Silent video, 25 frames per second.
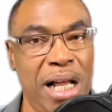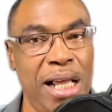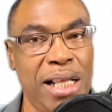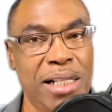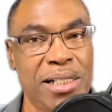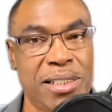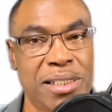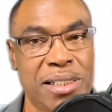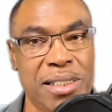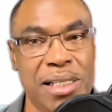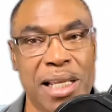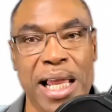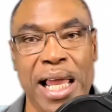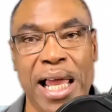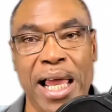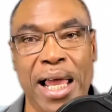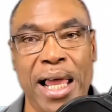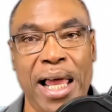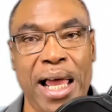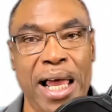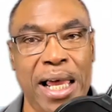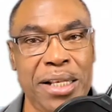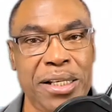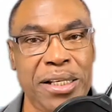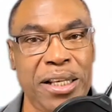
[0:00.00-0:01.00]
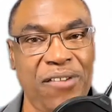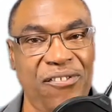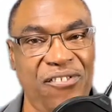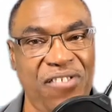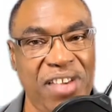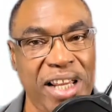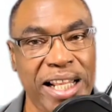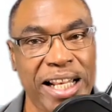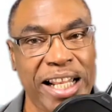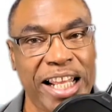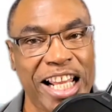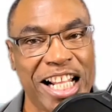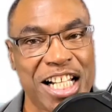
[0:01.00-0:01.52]
much uh,
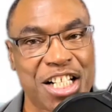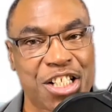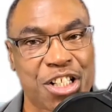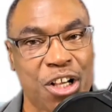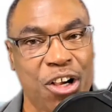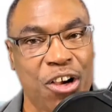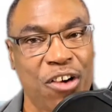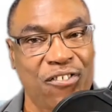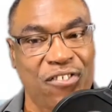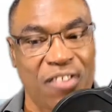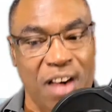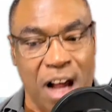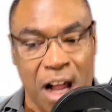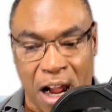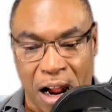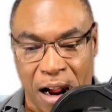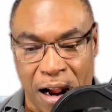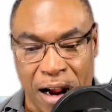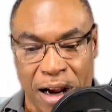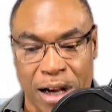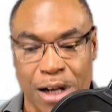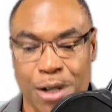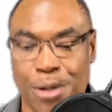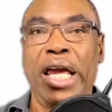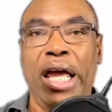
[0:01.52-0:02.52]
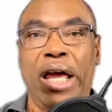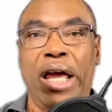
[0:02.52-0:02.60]
undefeated so far